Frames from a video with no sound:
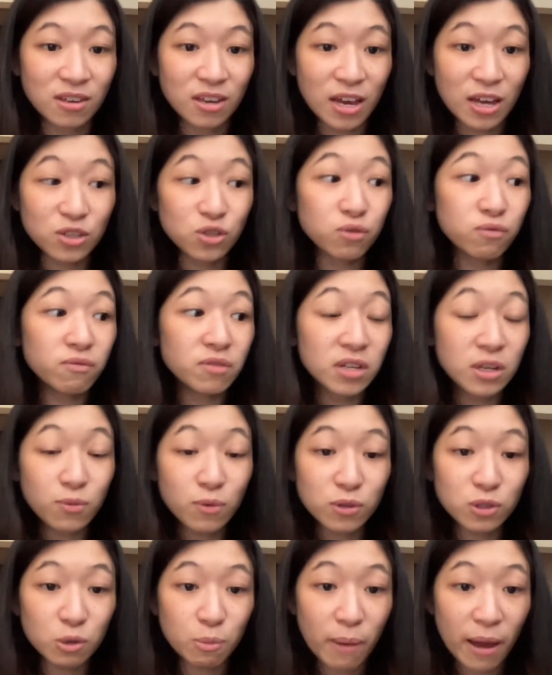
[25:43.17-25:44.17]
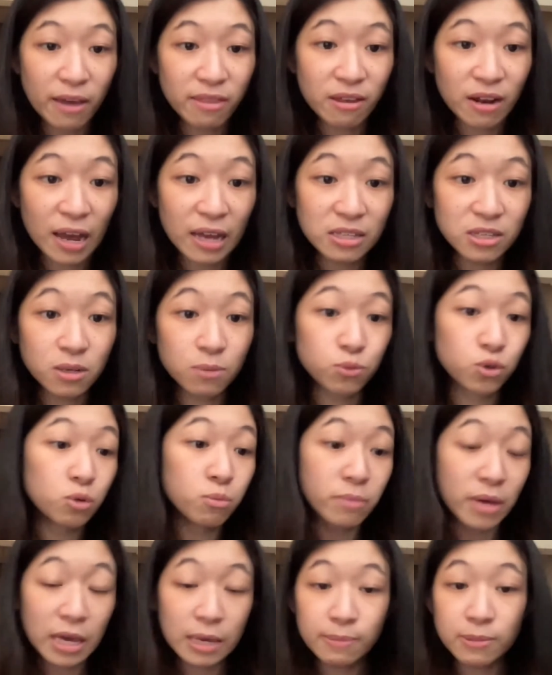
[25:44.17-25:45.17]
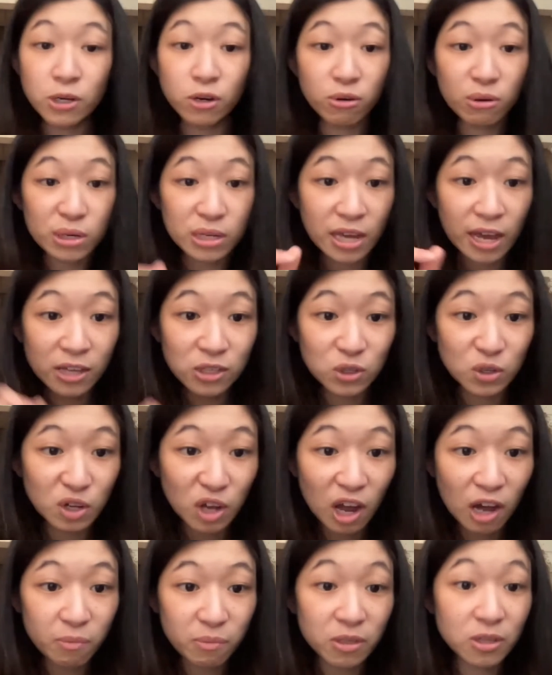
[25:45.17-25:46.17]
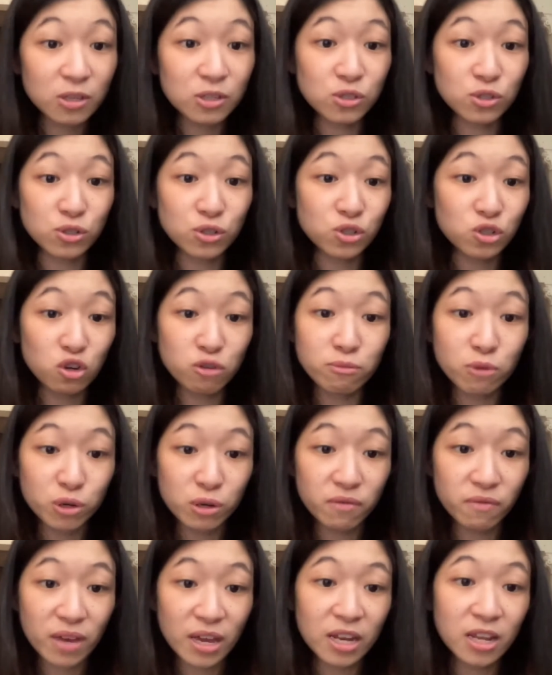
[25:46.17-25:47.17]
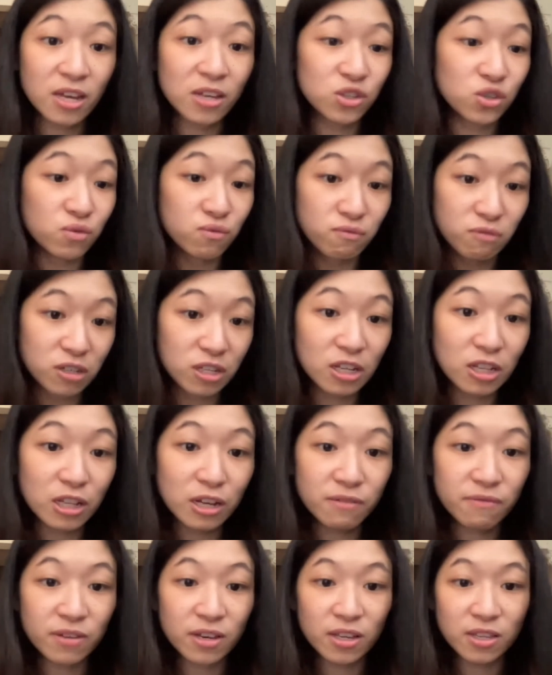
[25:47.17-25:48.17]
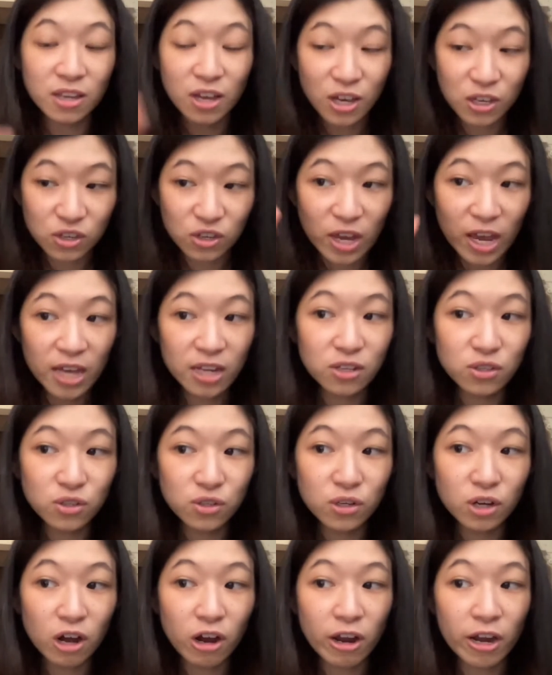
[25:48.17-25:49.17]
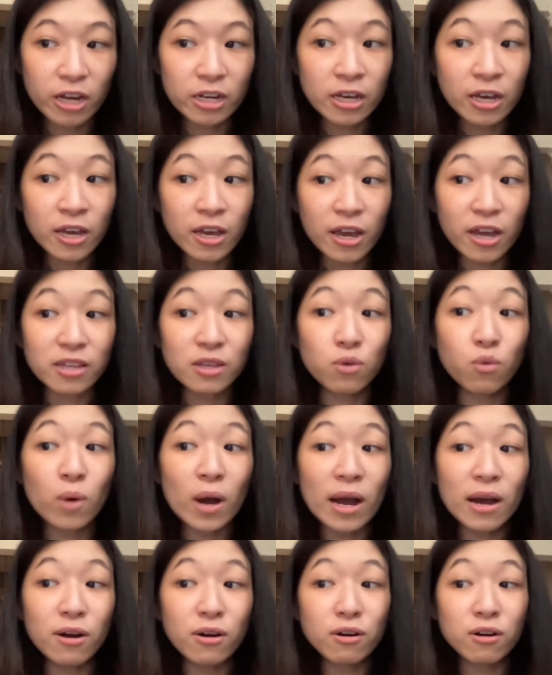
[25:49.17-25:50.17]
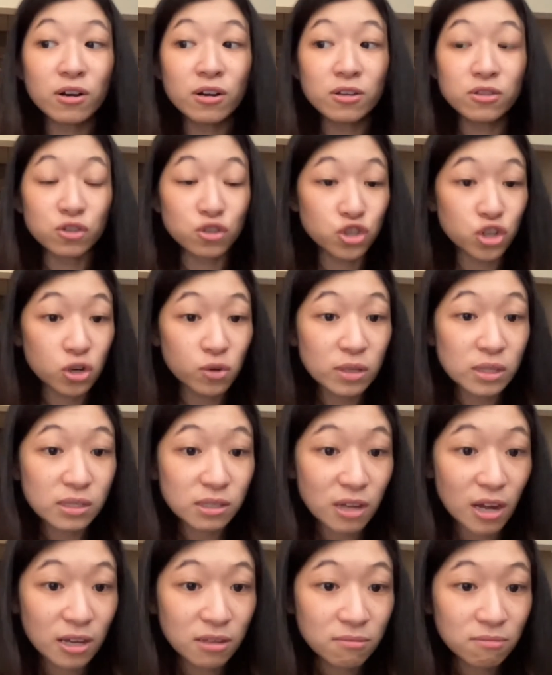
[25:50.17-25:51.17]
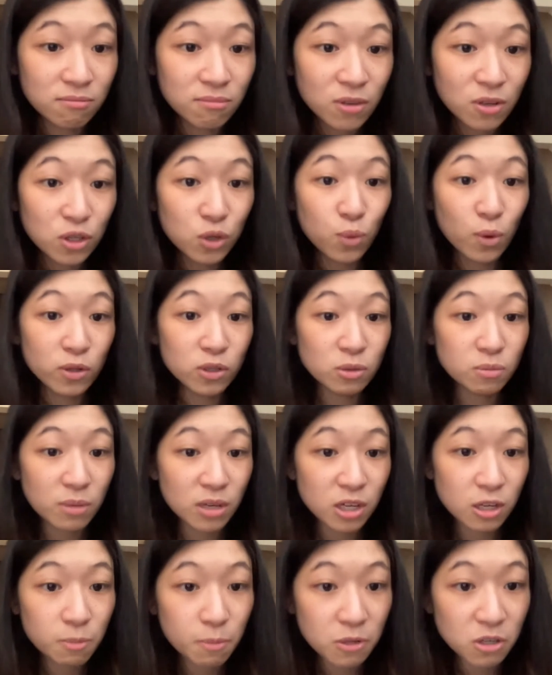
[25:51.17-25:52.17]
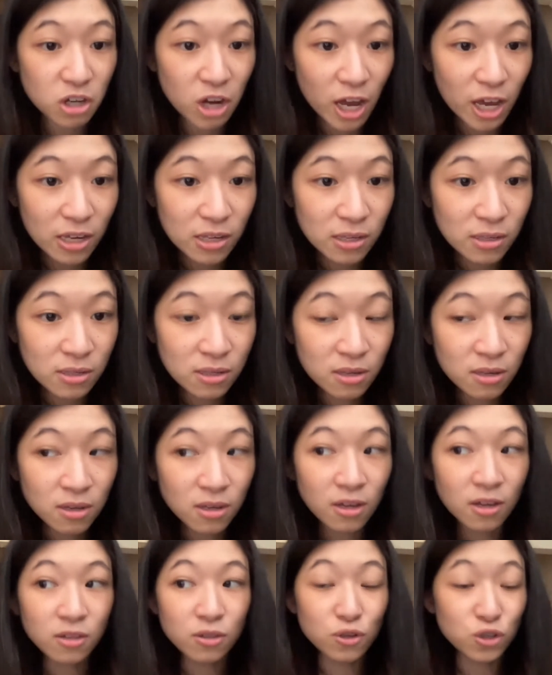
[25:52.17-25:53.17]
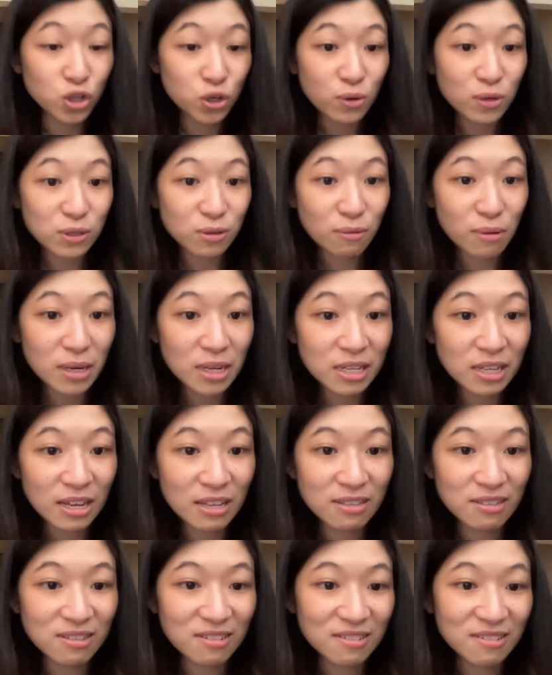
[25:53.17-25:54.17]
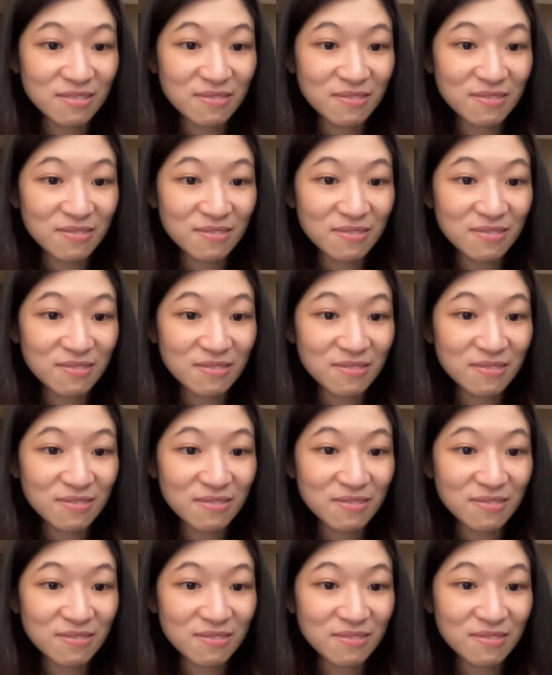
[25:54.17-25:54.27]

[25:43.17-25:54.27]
and you really want to buy that item. You maybe already add to cart because you're so motivated. You really love it. You add it to cart, and then while the show is done, you want to make a purchase. The show is already done.